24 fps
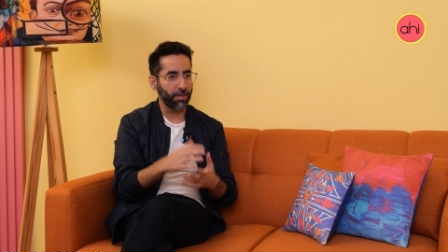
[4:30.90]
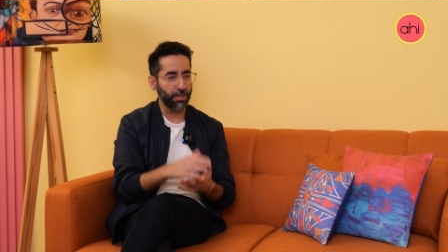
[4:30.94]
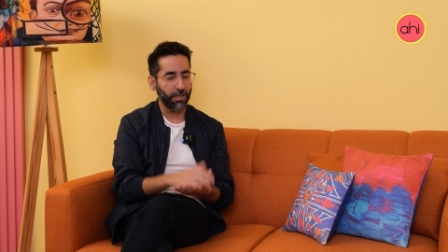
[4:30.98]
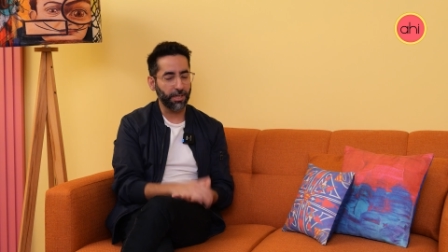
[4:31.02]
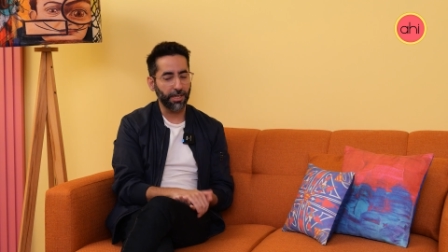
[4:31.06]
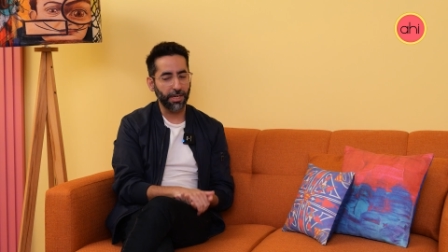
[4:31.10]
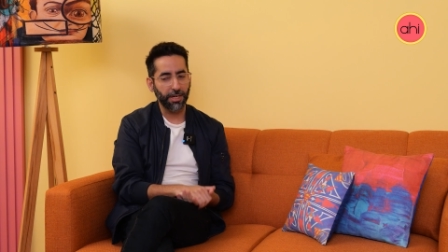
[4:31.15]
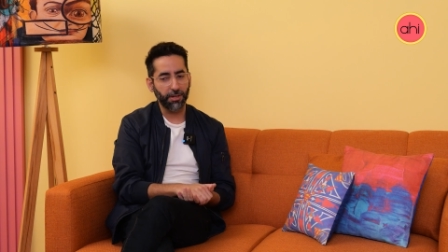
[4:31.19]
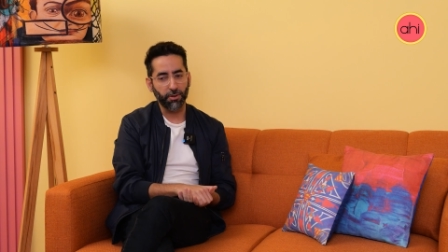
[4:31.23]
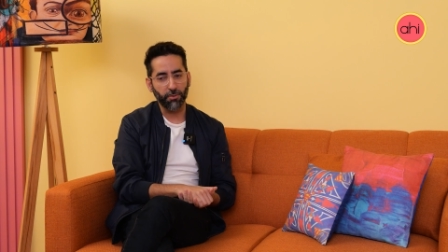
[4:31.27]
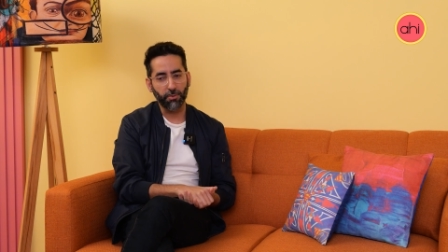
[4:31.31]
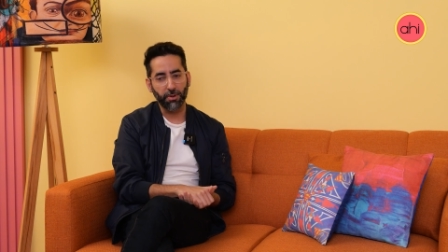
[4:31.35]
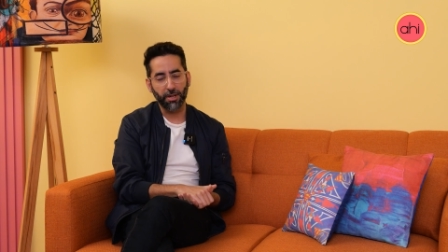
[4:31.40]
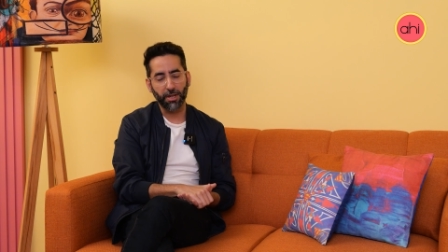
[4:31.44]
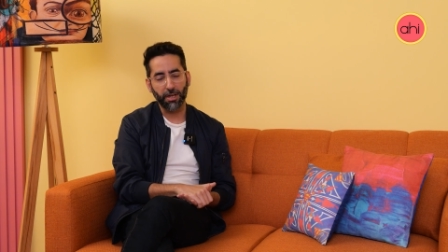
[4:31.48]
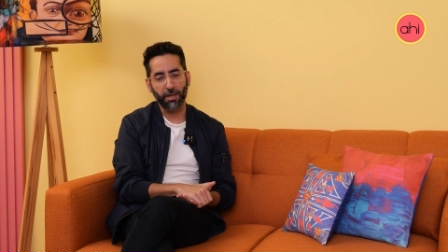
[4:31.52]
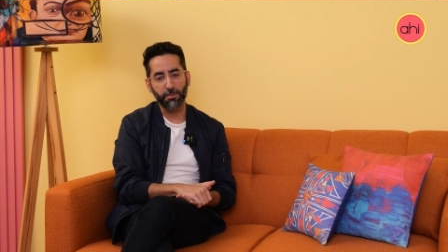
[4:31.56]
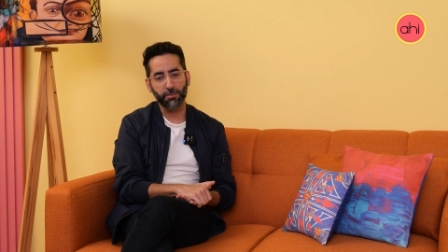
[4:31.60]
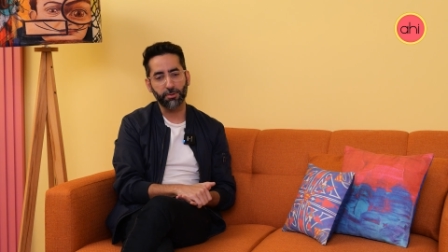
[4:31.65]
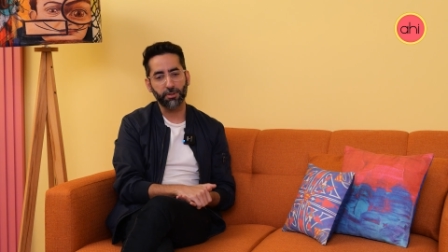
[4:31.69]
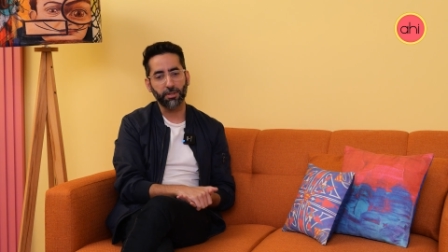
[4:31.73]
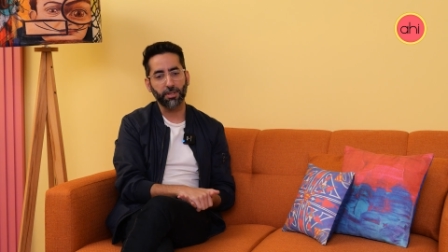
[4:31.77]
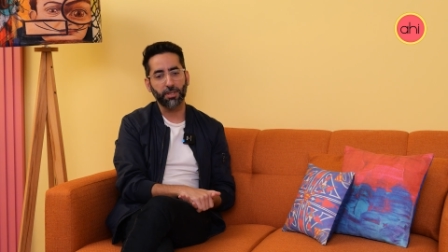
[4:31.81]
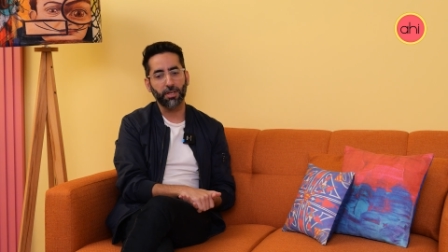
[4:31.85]
later when it
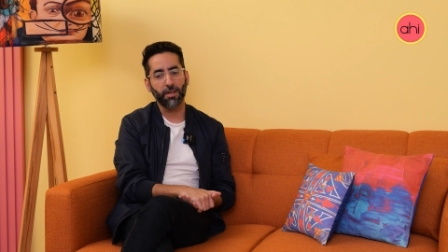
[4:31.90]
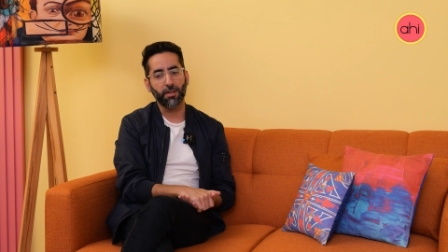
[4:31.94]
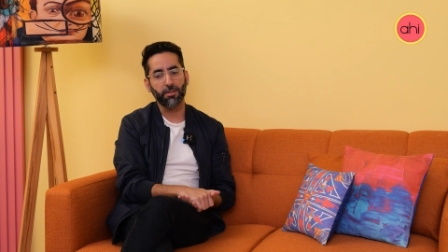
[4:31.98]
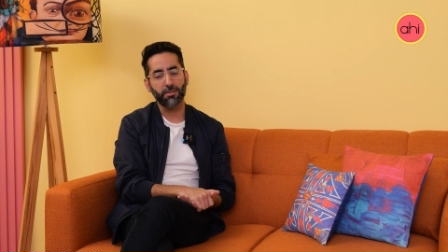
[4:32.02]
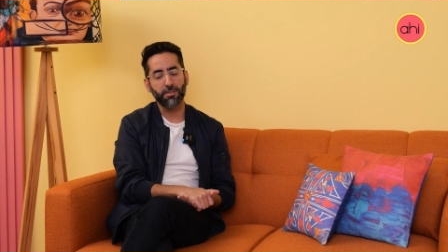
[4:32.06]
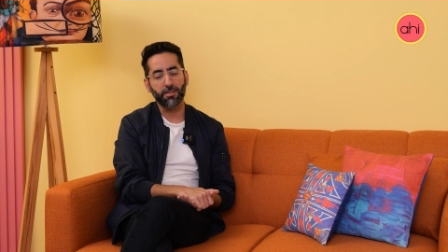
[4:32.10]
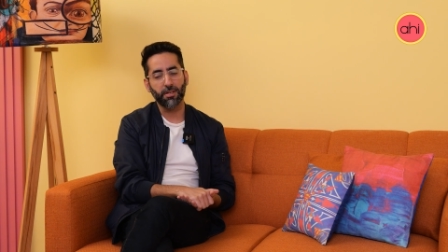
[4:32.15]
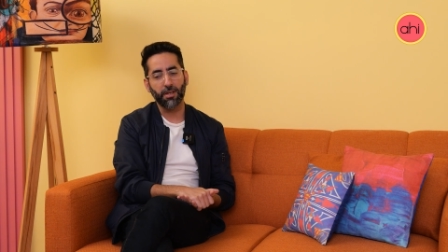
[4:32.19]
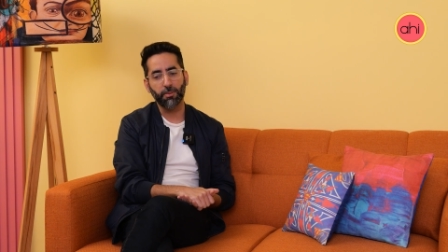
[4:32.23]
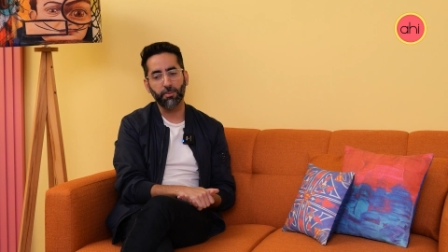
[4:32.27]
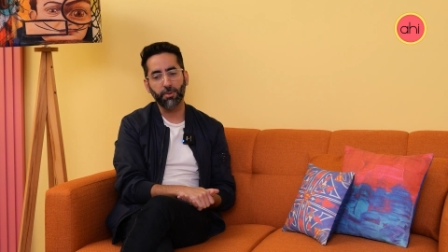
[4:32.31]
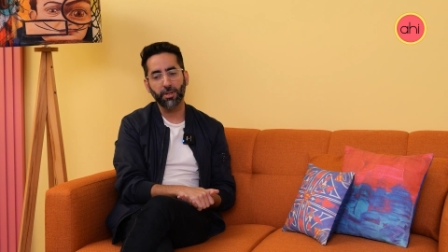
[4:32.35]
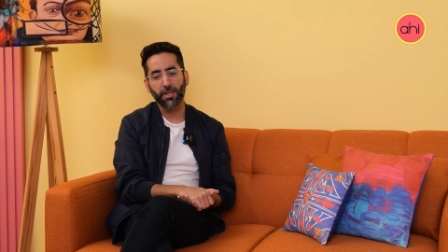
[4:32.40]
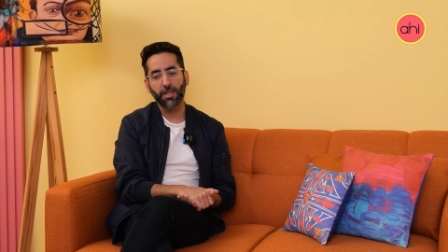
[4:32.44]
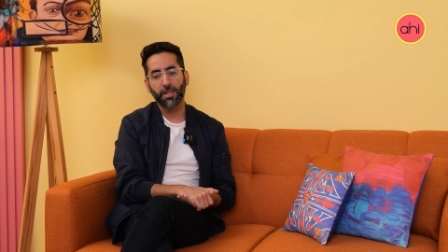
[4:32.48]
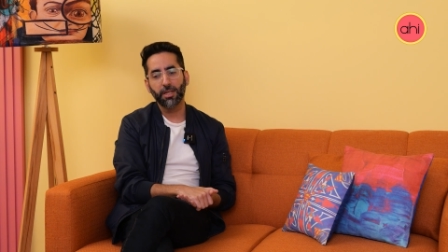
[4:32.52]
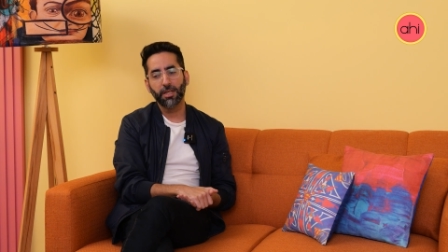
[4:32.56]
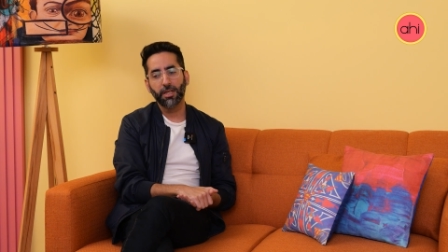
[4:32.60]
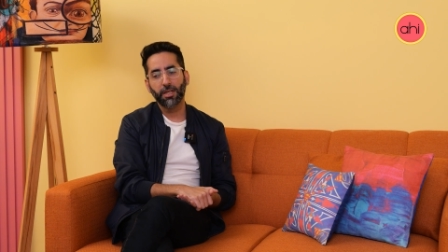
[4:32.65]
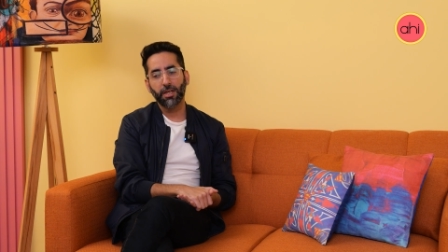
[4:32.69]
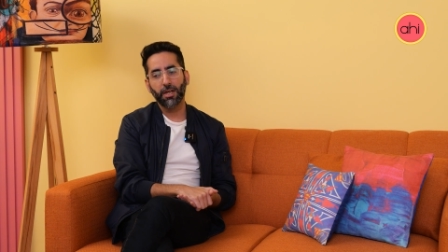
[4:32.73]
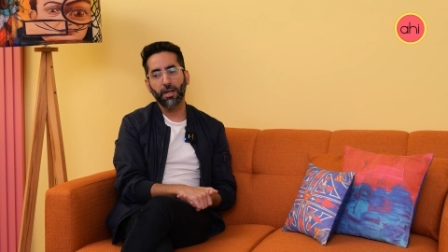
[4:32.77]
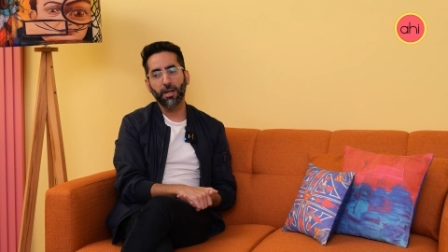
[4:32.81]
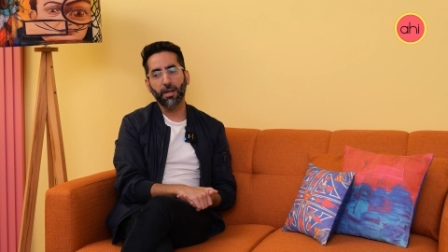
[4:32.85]
comes to the concept,
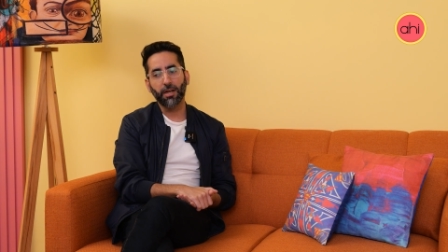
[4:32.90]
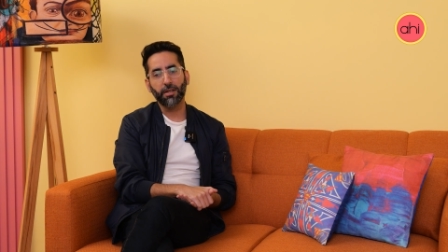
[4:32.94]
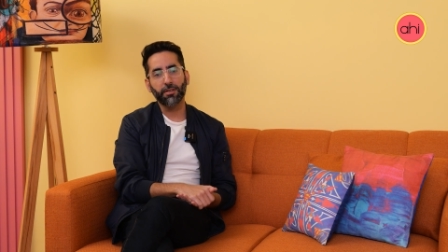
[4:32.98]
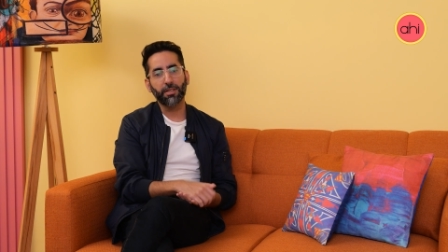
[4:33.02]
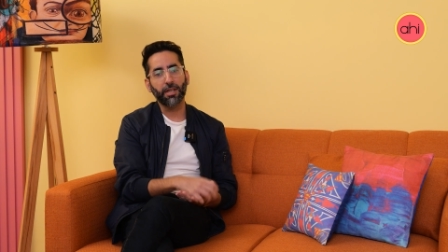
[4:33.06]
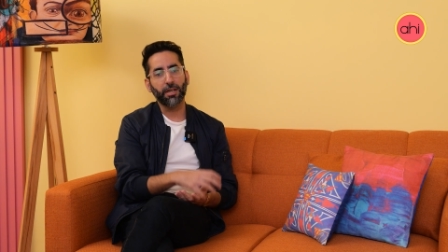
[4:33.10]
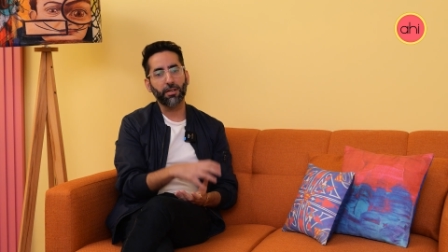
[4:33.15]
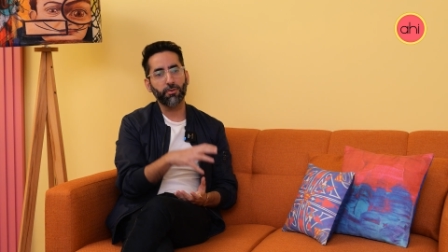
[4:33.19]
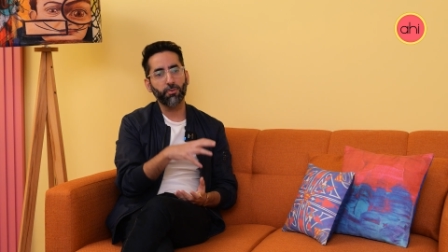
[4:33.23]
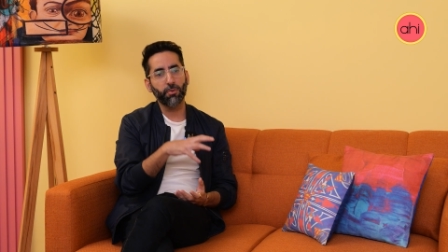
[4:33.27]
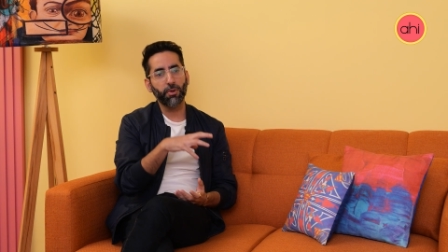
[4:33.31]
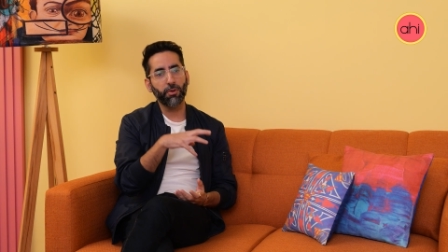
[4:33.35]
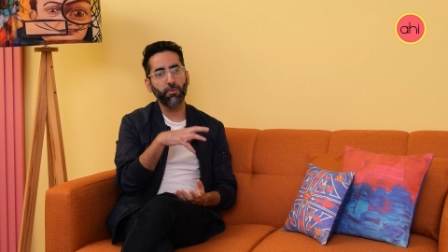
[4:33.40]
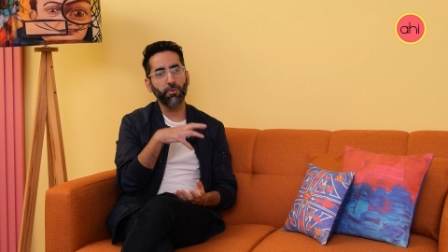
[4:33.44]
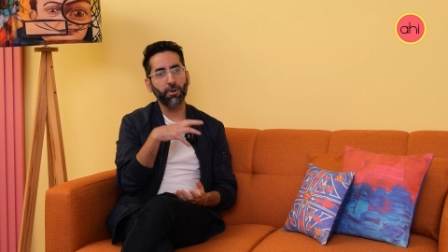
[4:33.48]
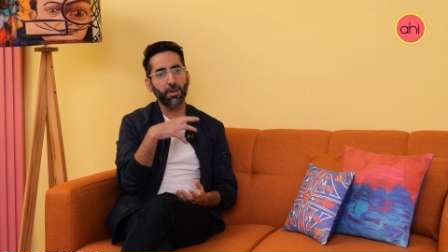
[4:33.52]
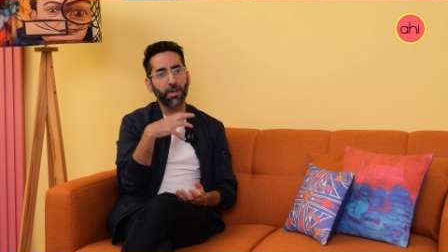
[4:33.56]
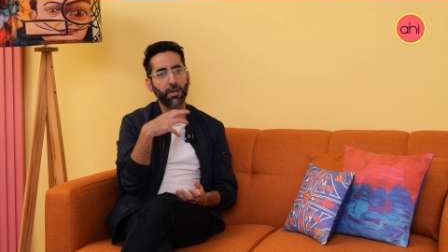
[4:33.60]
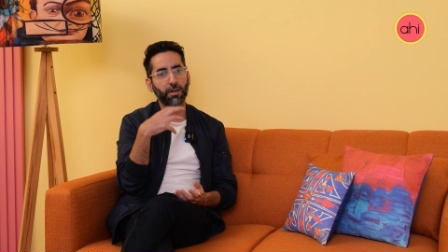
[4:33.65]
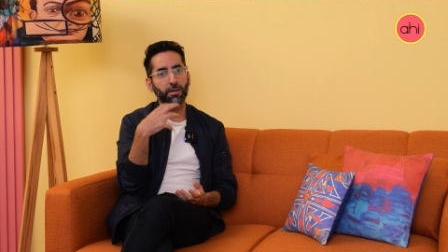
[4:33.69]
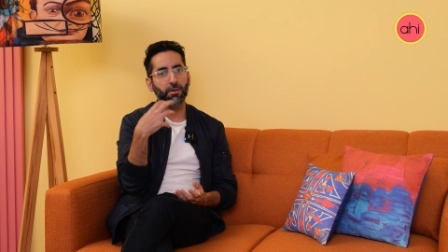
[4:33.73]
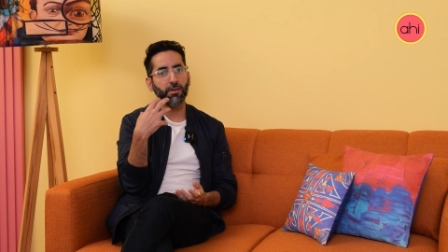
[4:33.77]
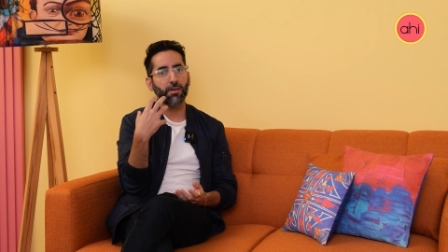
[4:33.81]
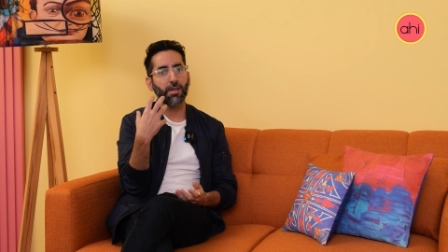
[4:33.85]
that we
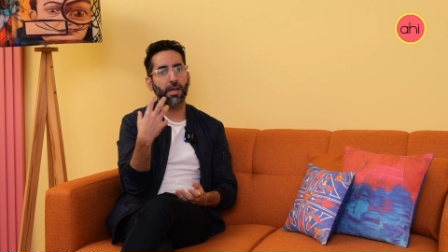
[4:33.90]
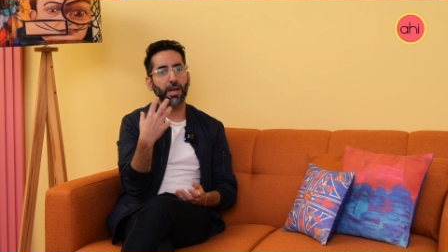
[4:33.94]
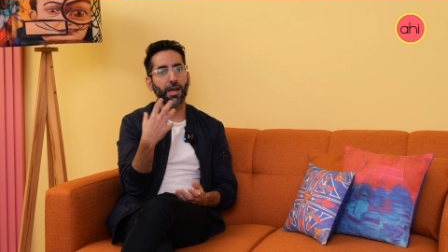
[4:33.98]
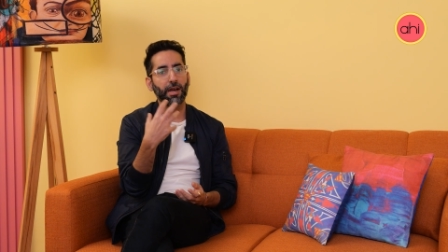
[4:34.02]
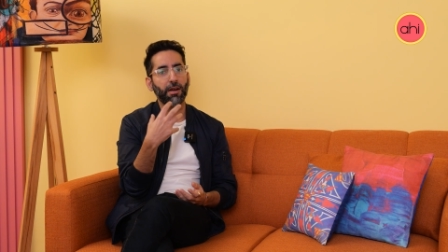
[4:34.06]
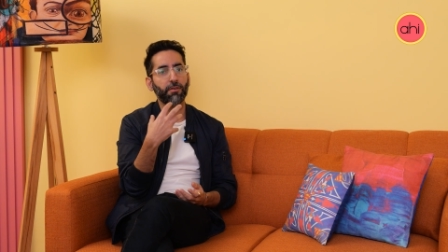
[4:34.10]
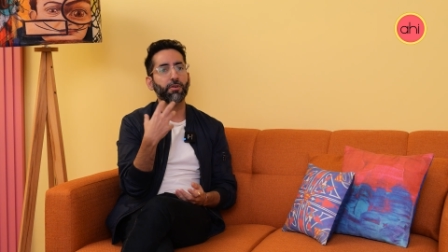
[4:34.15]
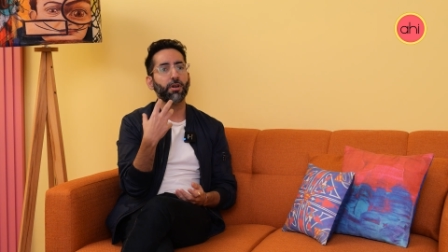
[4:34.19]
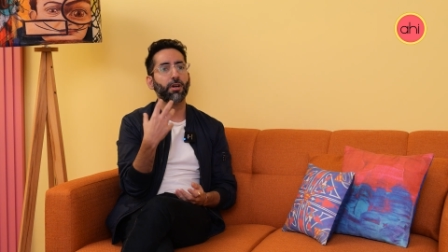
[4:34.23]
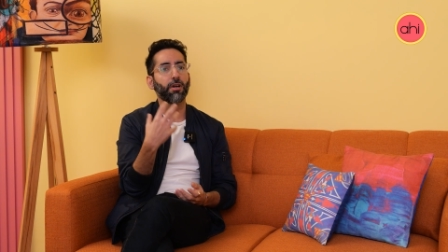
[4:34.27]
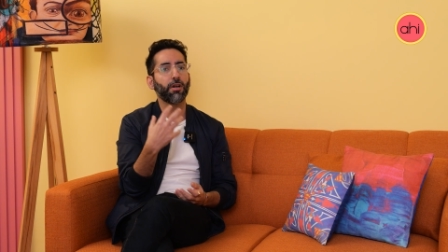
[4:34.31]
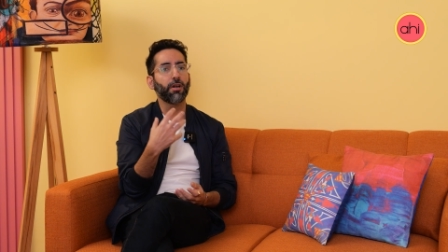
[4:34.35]
wanted to have